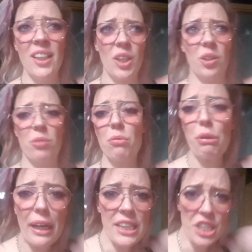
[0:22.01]
got
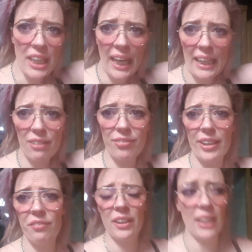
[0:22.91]
raging hay
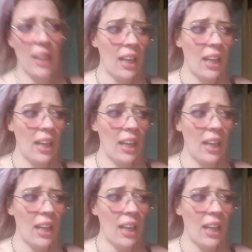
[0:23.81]
fever,